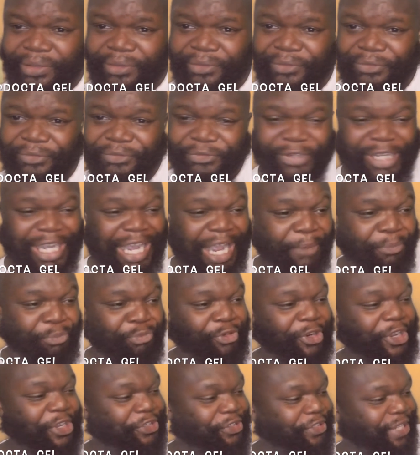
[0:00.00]
I
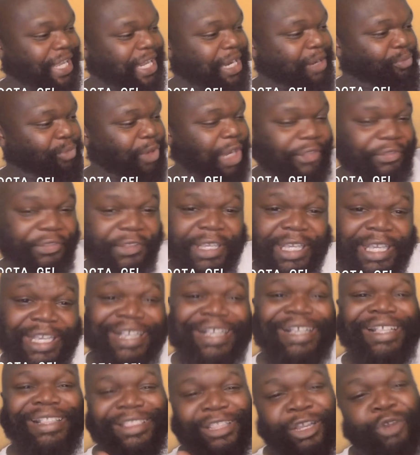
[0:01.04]
appreciate it, brother.
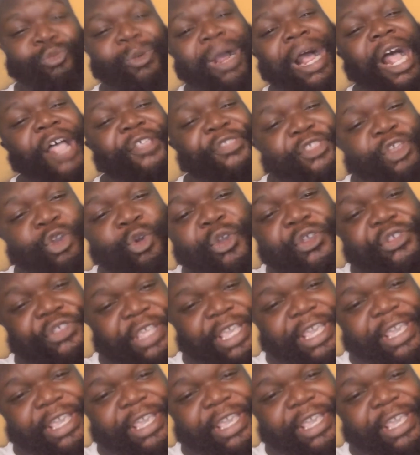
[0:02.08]
Doronzo is here.